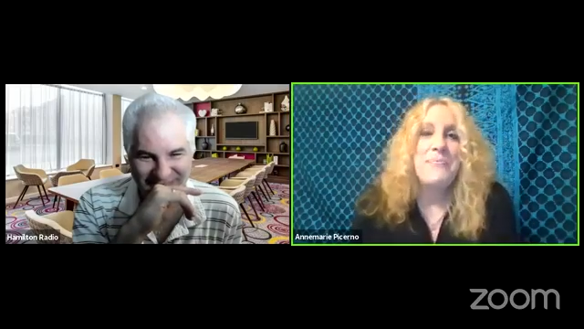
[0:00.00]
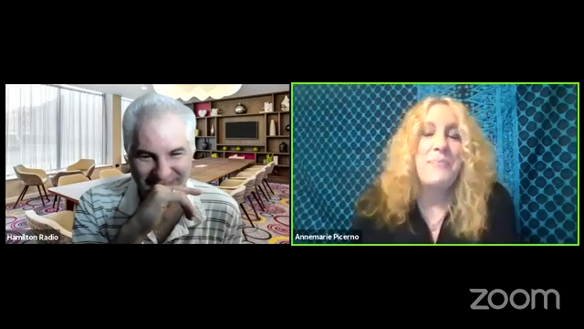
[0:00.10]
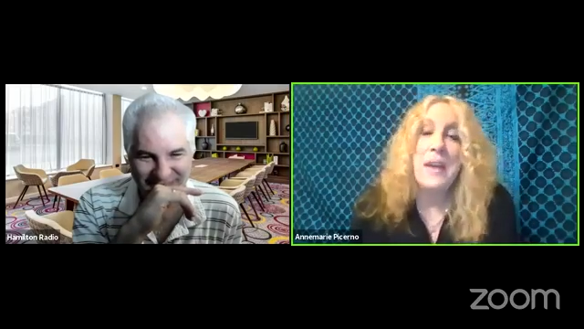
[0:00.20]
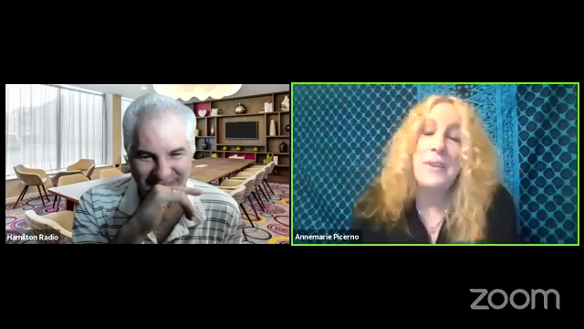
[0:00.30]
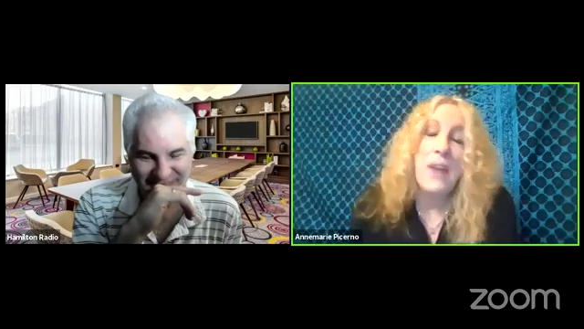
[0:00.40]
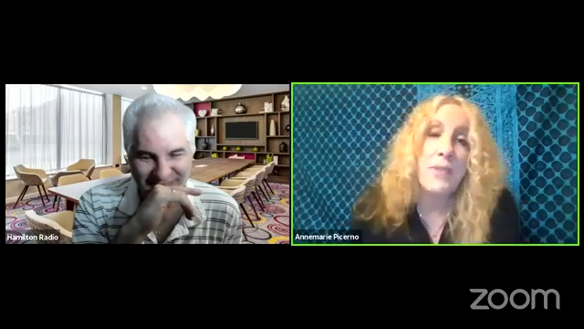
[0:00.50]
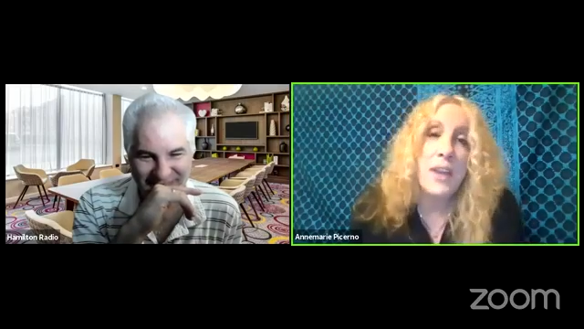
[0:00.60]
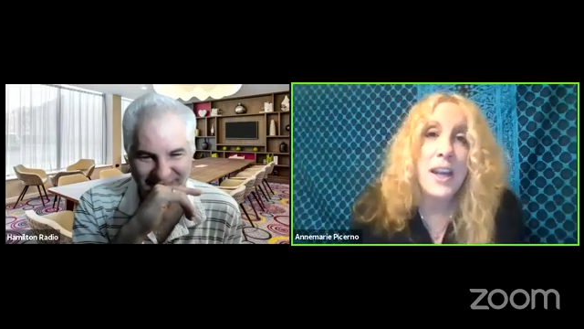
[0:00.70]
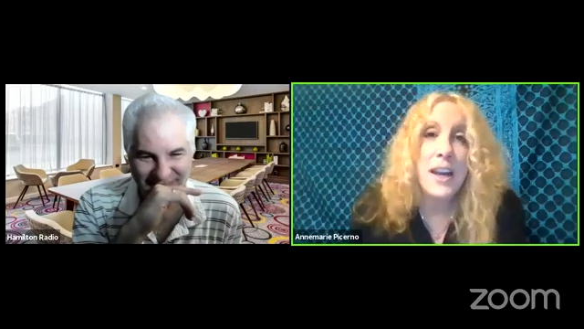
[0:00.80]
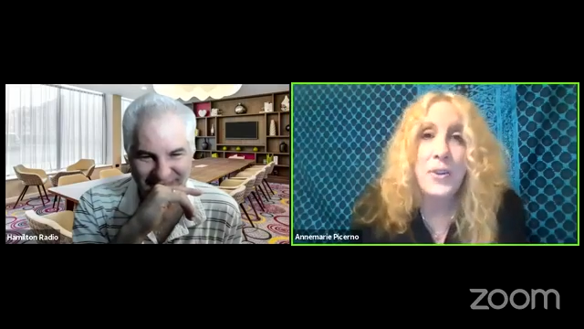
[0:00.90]
Speaker 1: and and
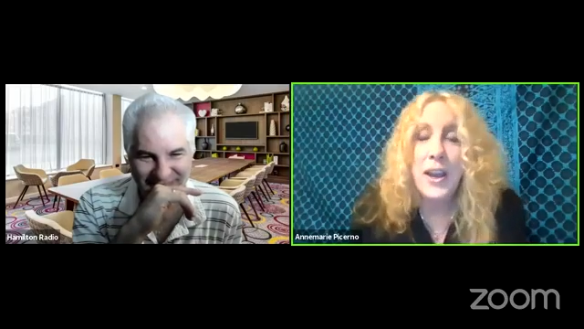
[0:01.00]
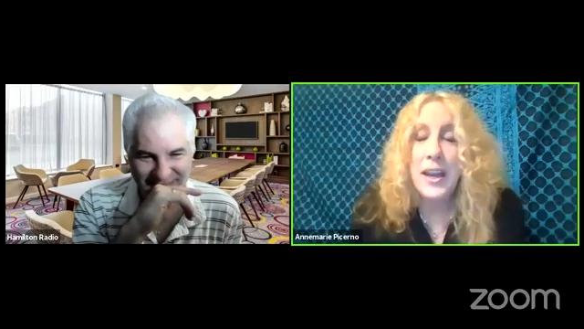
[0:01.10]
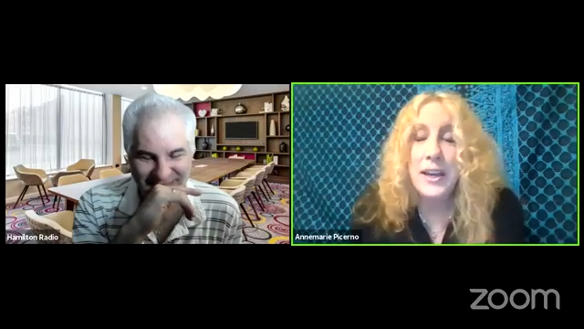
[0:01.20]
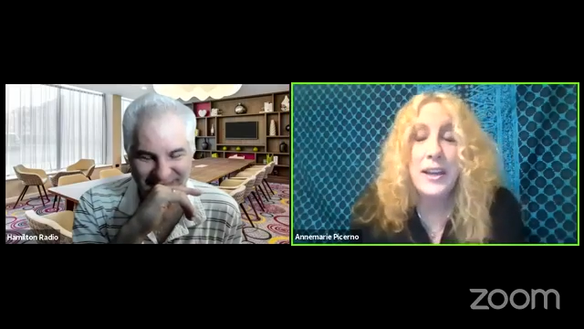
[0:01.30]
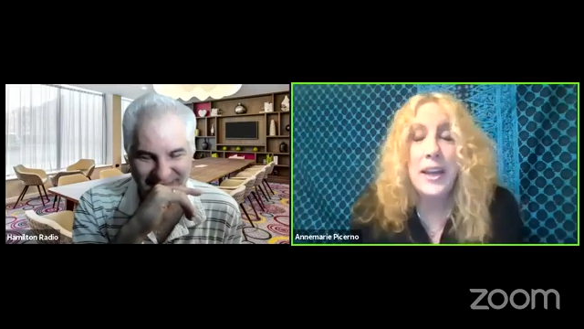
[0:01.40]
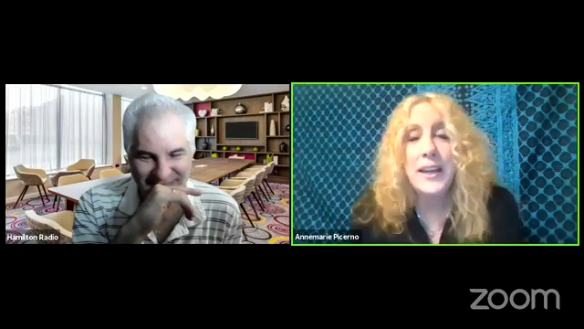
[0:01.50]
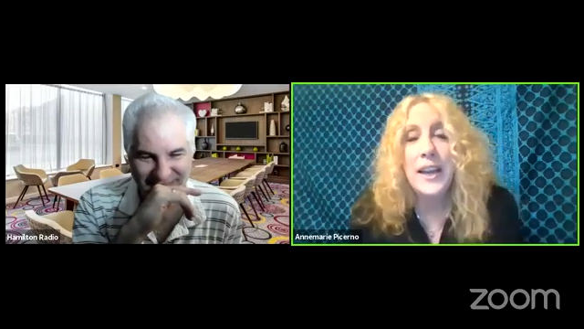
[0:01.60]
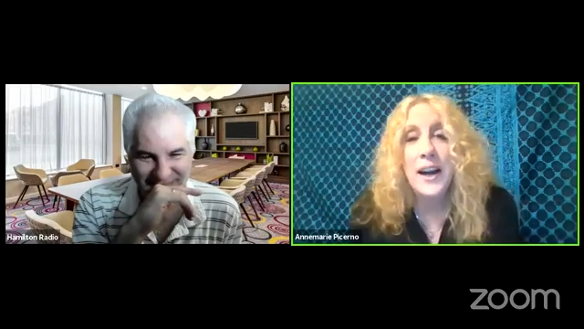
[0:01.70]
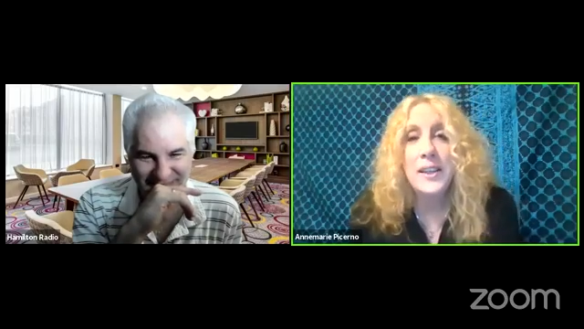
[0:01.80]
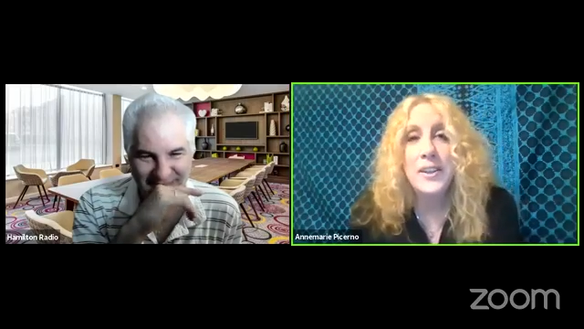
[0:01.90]
they got any any
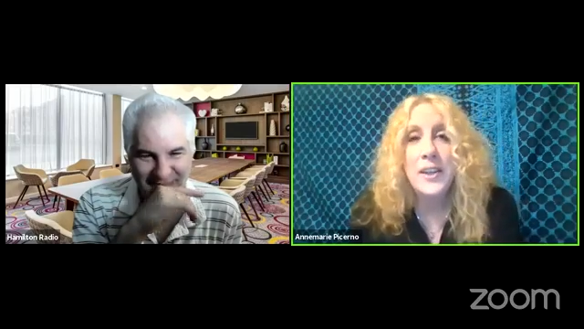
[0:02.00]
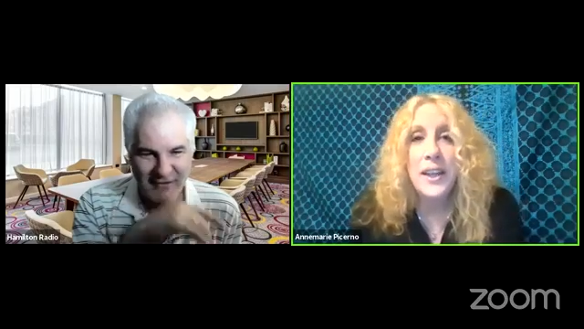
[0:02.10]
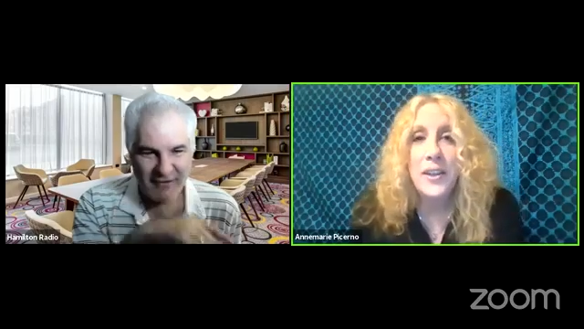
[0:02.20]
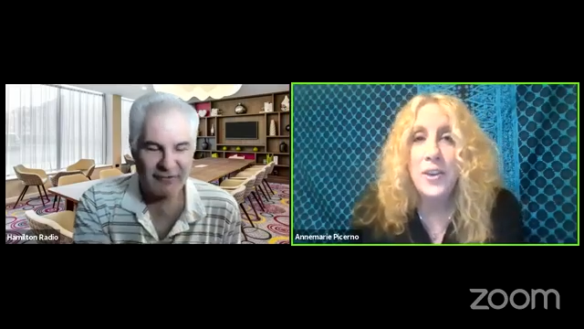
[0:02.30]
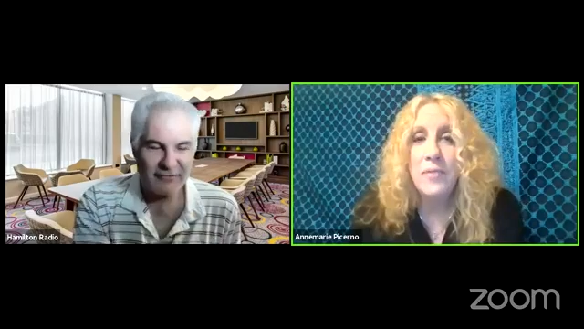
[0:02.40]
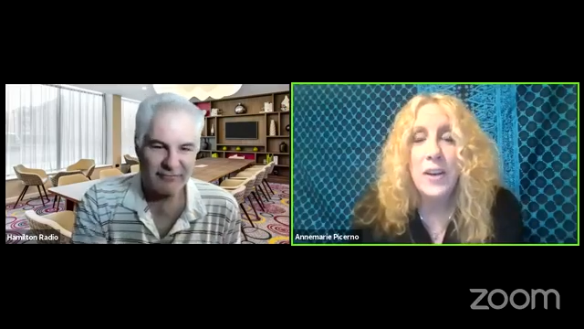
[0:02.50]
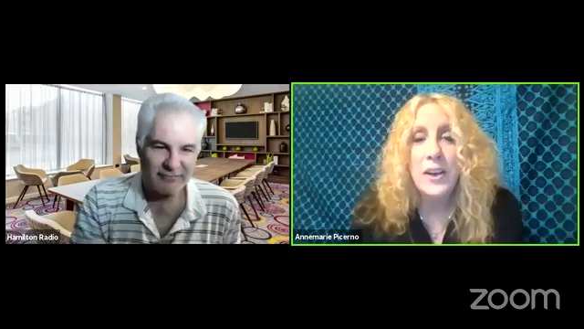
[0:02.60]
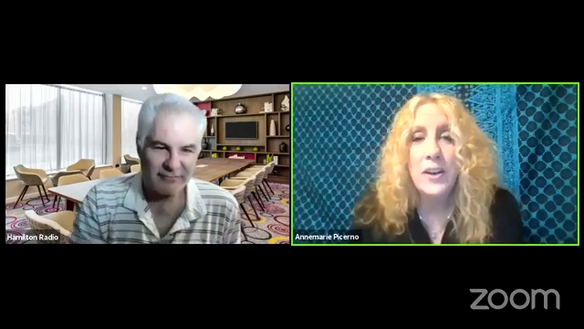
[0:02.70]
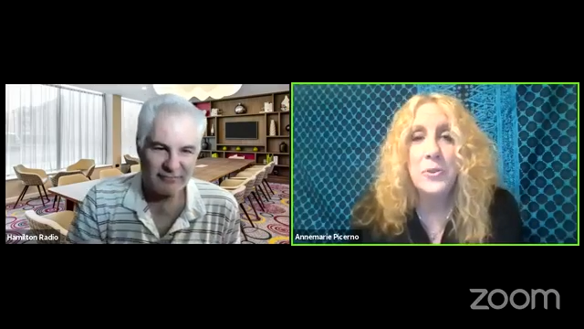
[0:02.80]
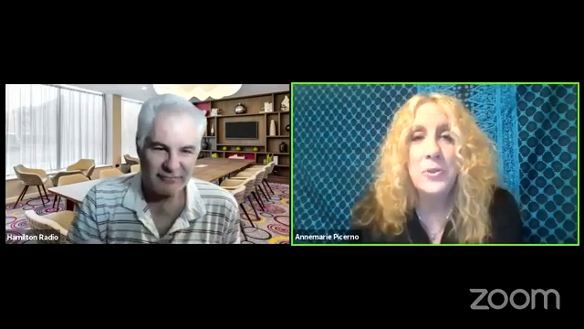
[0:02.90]
holiday you can
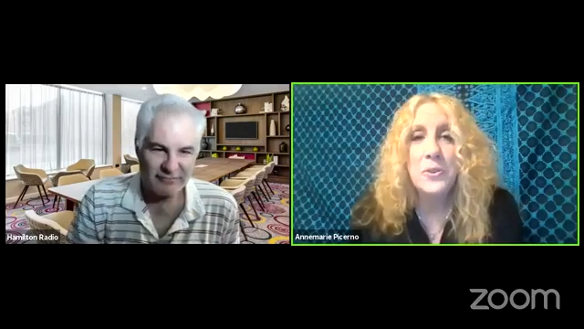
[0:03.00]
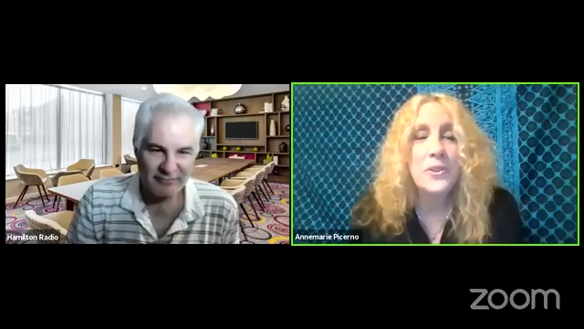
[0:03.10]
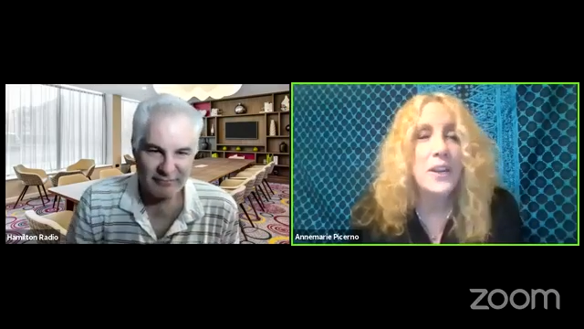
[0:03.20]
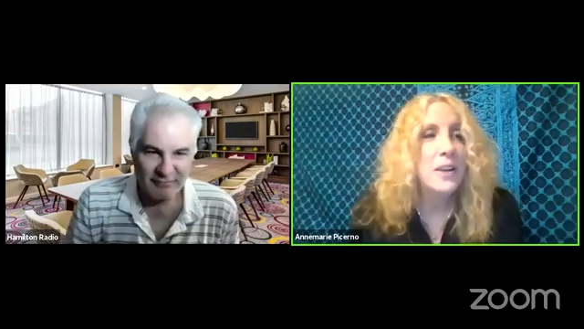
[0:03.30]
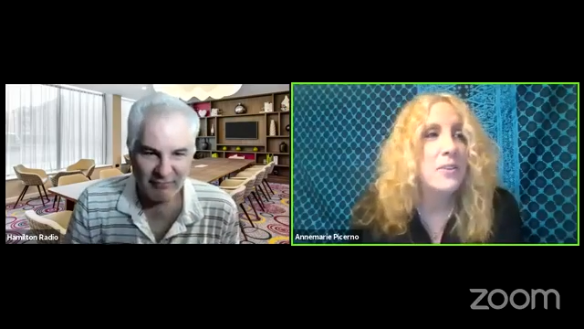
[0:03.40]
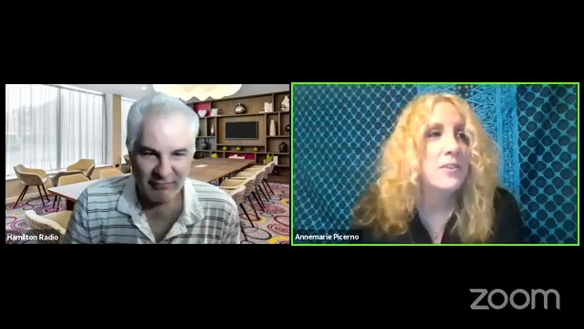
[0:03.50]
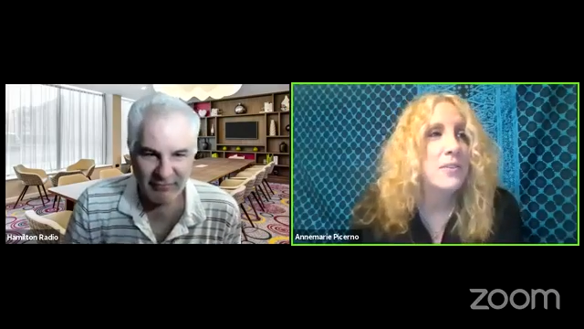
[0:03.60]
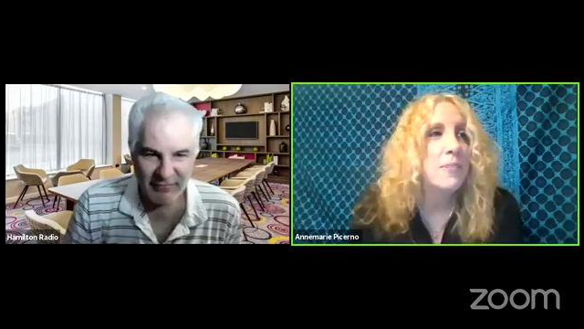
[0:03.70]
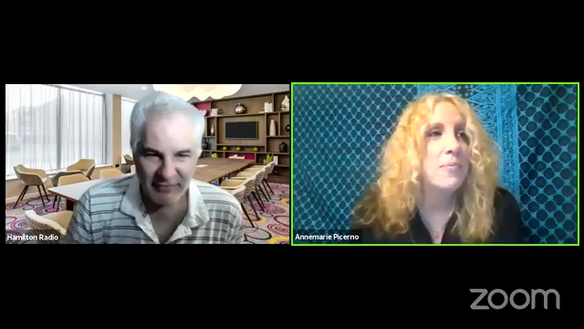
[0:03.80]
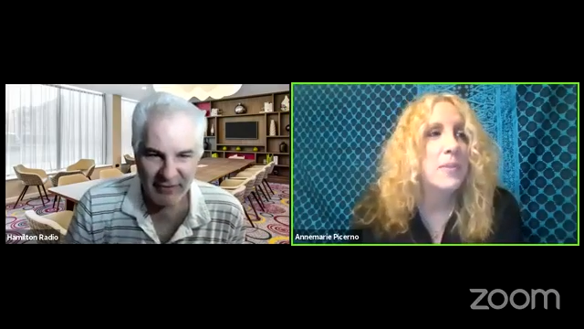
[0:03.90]
find all sorts of decorative
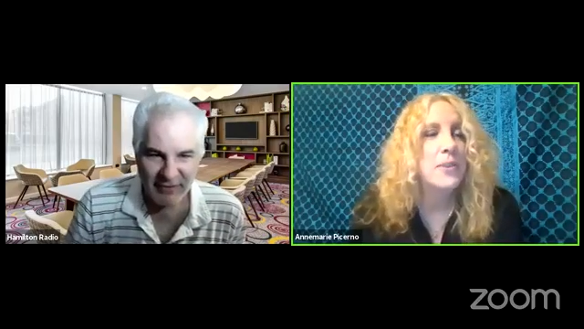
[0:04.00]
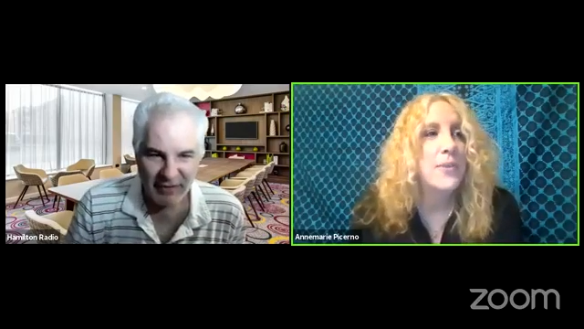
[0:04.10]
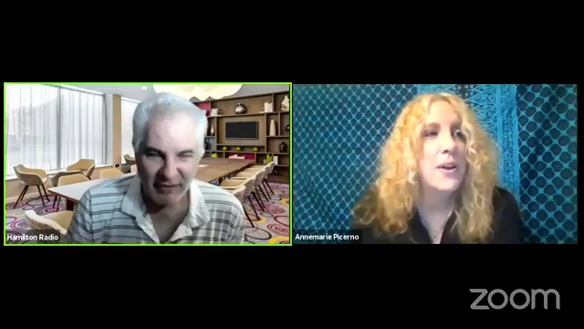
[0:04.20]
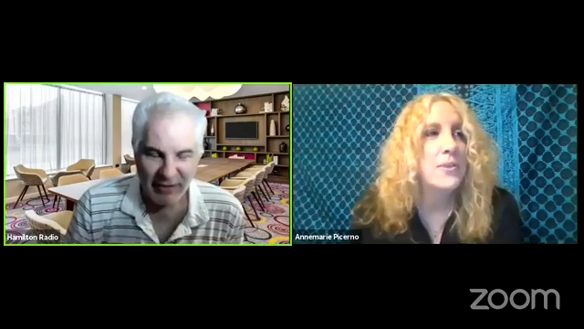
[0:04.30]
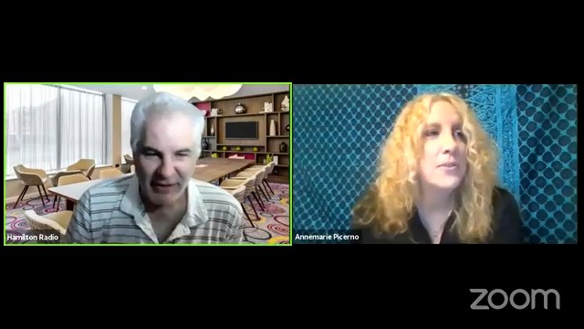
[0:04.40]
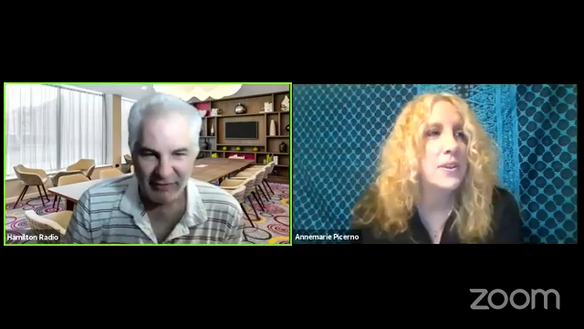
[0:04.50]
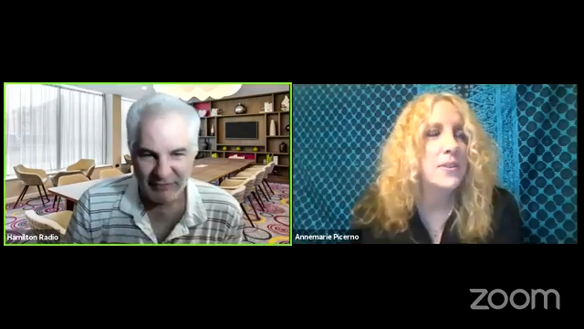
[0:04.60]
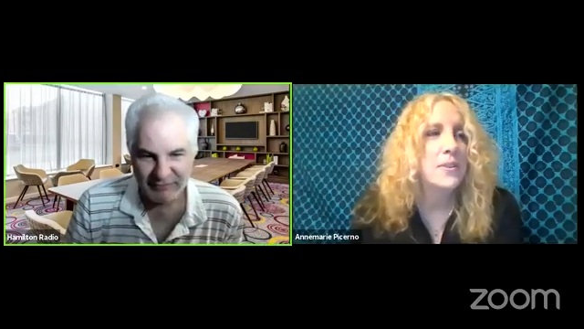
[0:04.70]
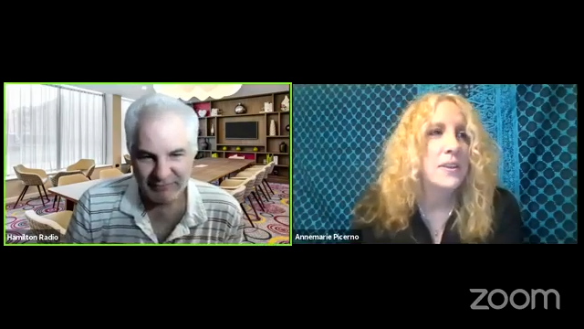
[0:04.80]
stuff. But as far oh, I know.